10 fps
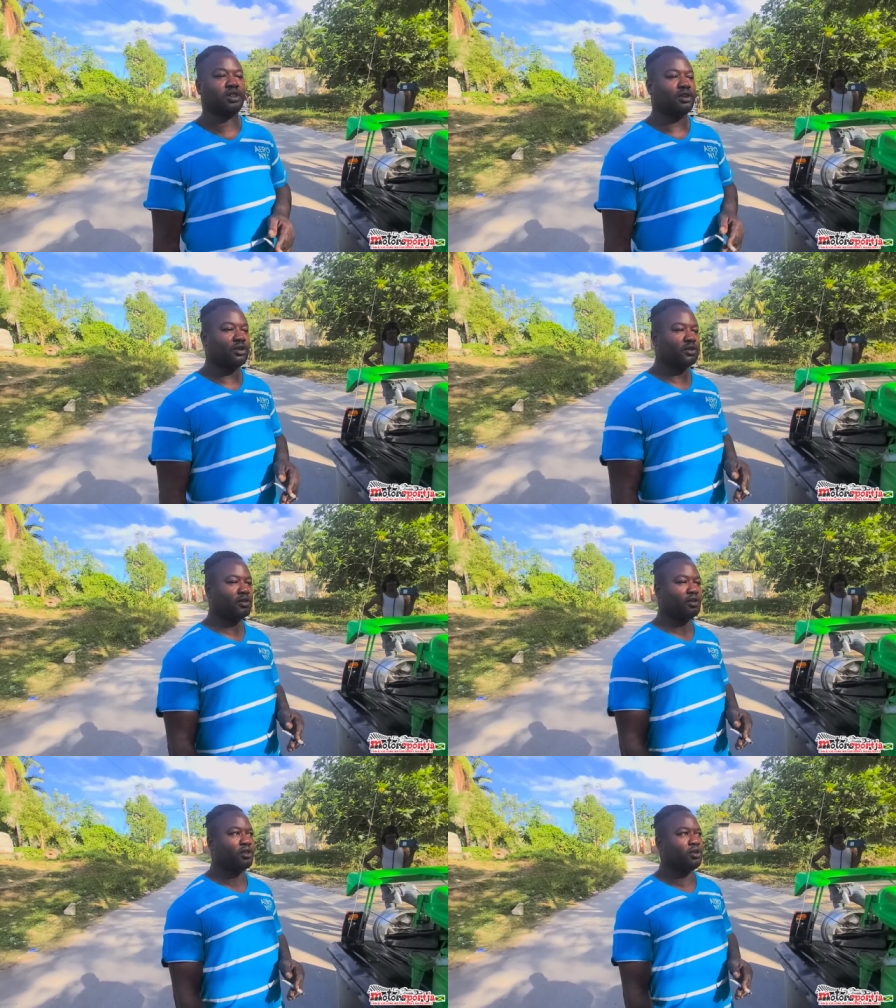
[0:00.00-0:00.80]
you go. Mobile
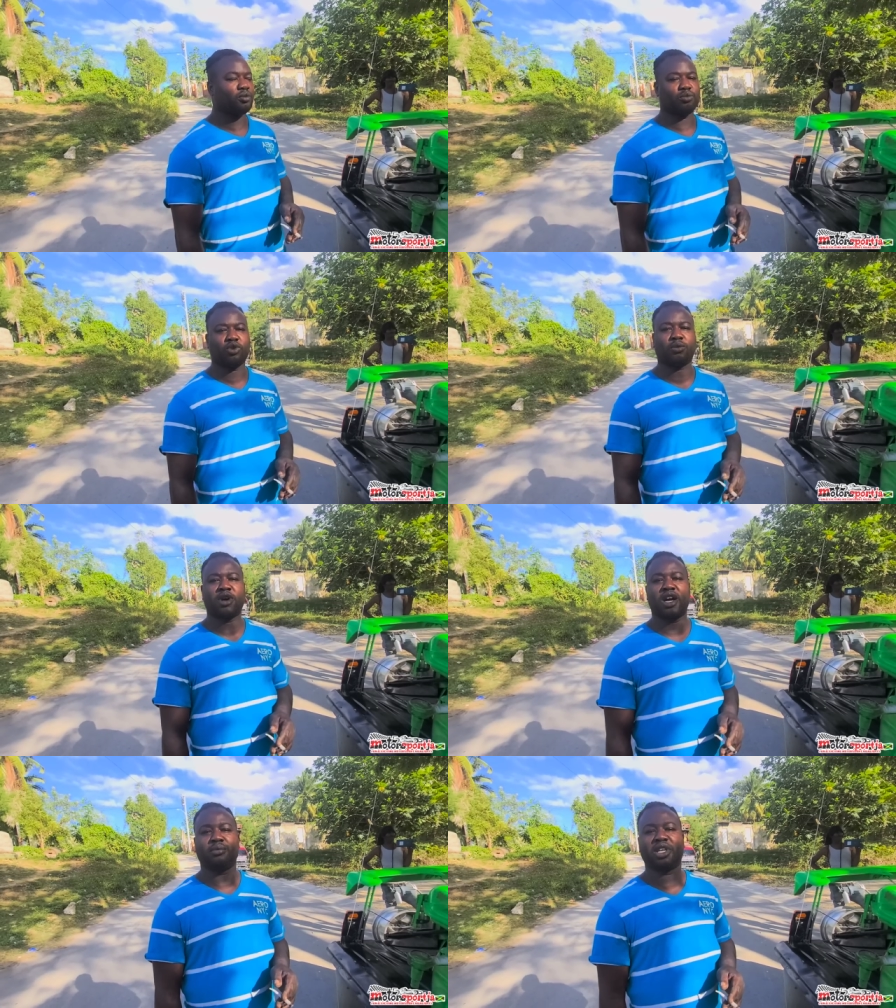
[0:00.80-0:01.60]
mechanic.
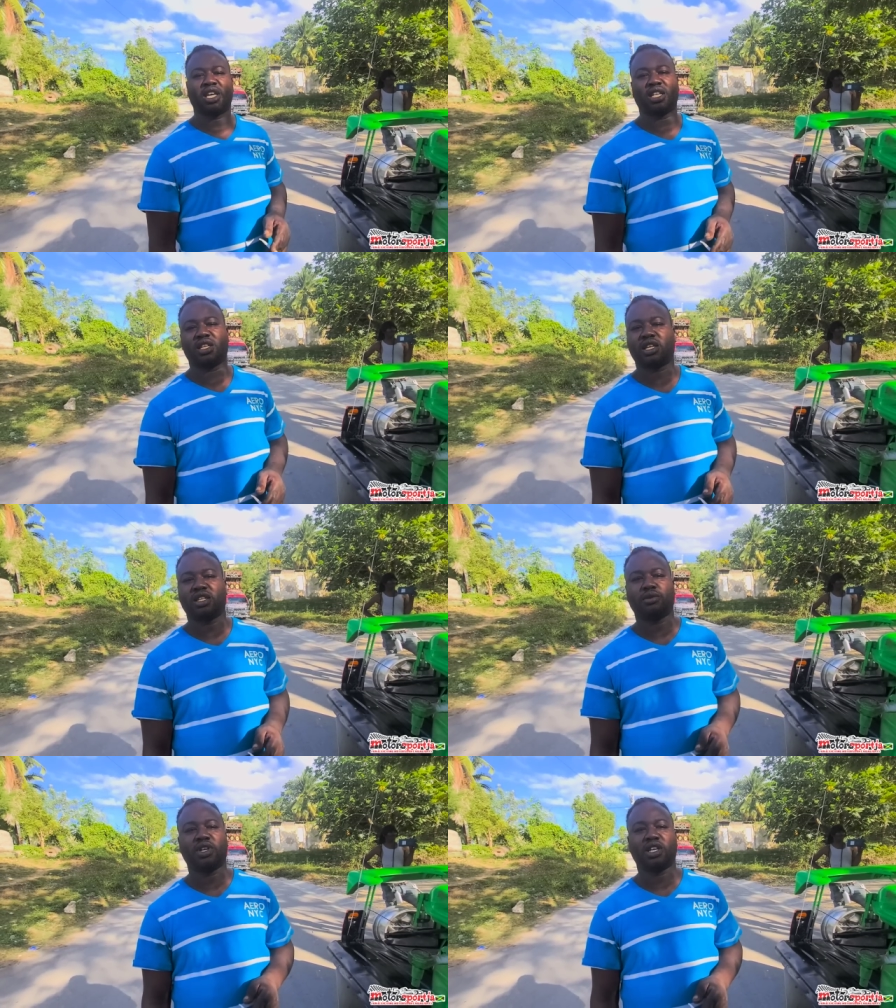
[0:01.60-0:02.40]
Mobile mechanic.
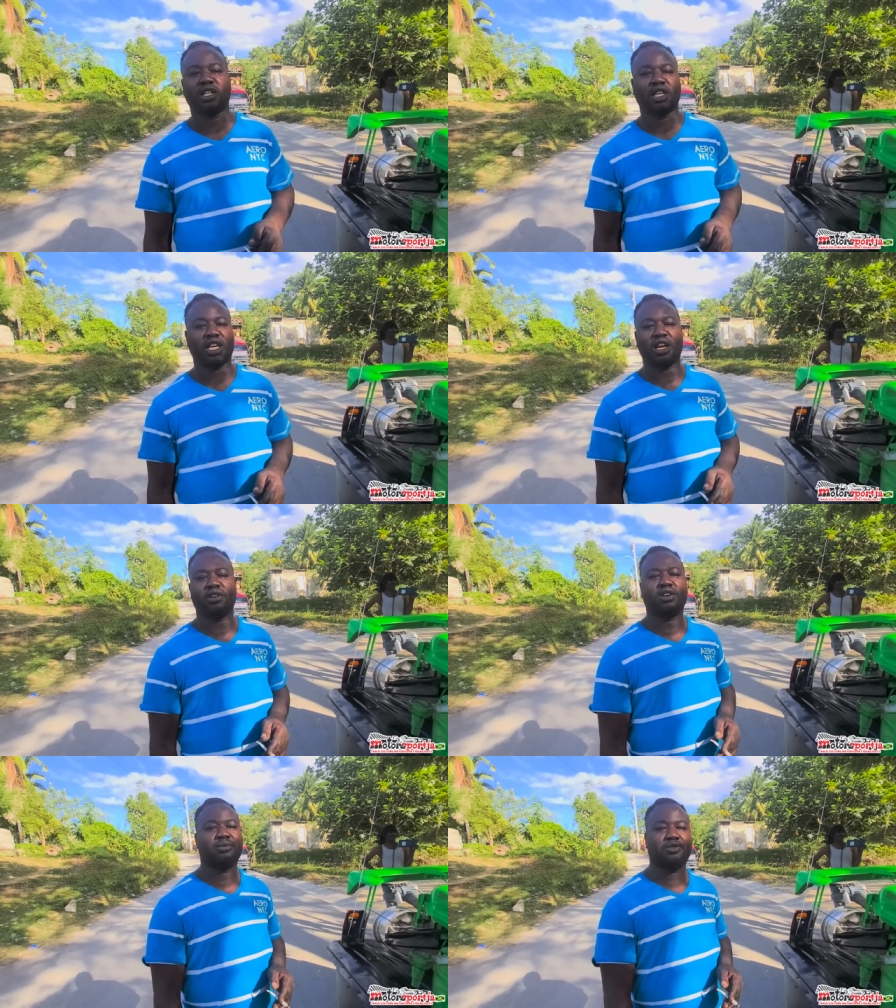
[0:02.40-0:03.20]
Anywhere you're there in the
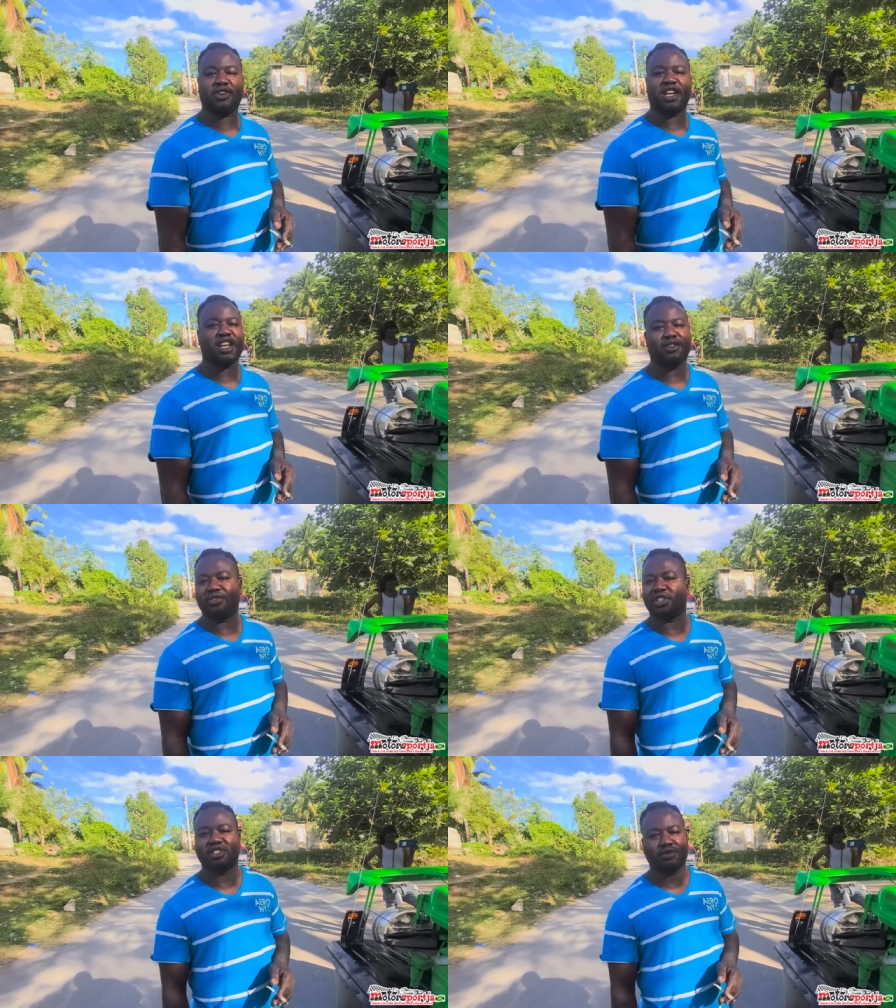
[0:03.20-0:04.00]
world, me find and
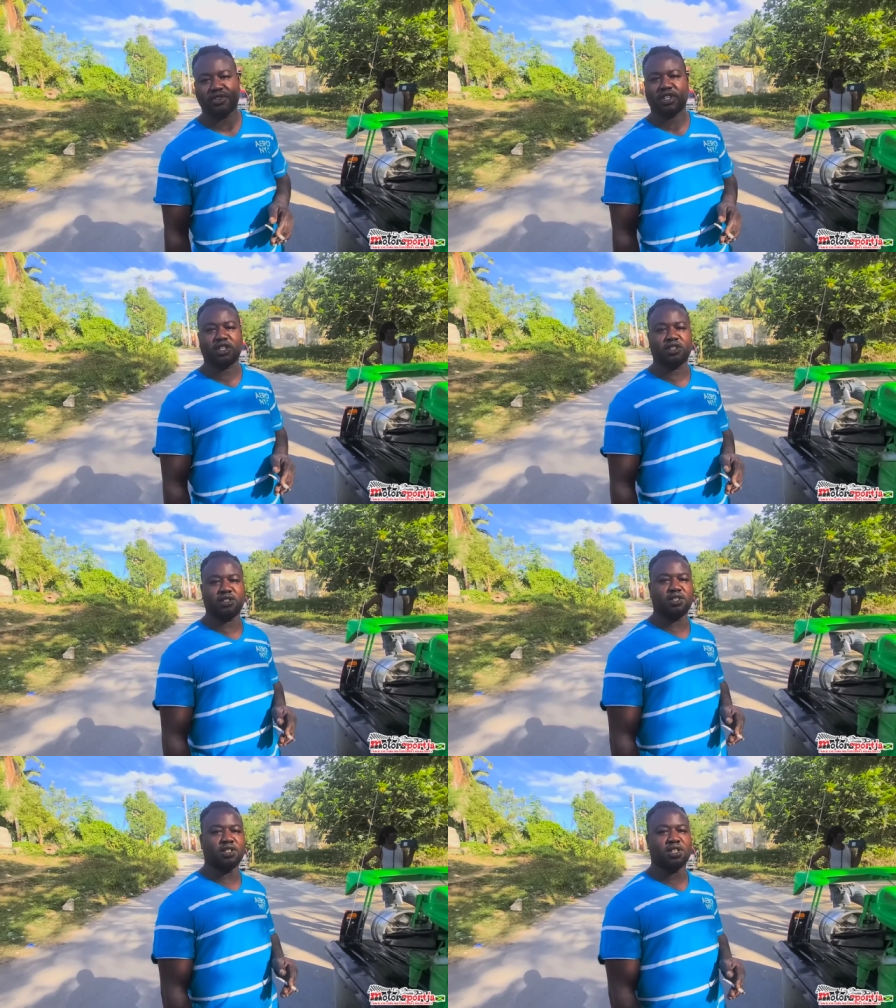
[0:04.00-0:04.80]
fix your vehicle.